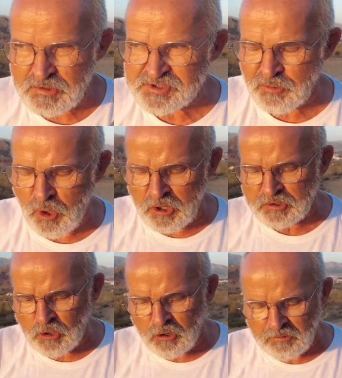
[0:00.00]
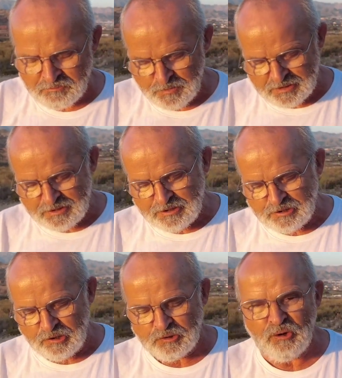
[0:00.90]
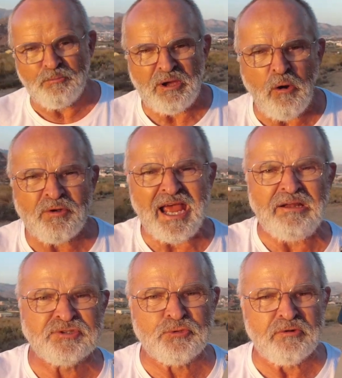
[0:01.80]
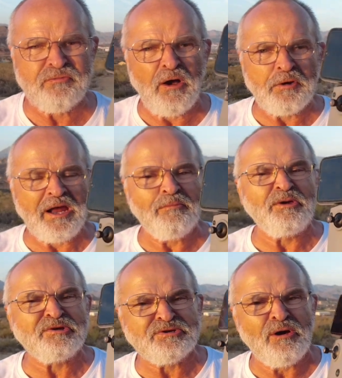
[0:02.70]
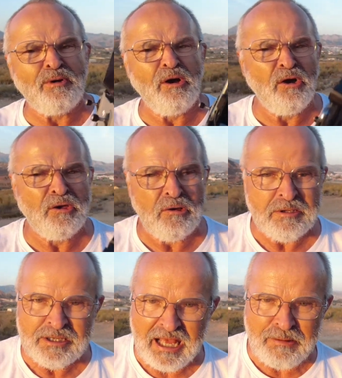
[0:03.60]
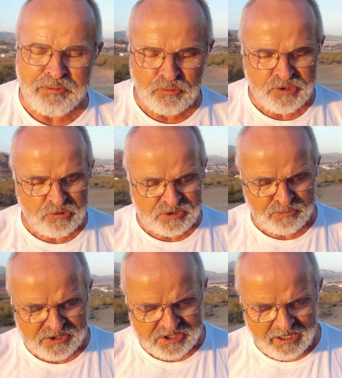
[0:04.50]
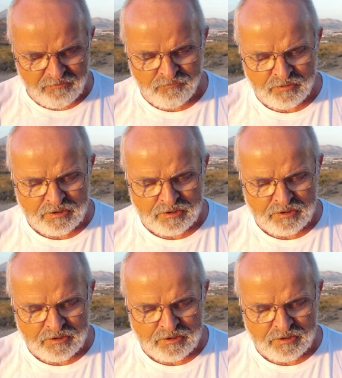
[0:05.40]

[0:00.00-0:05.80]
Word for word: So what I've got my old Android phone app, because I'm an Apple user myself,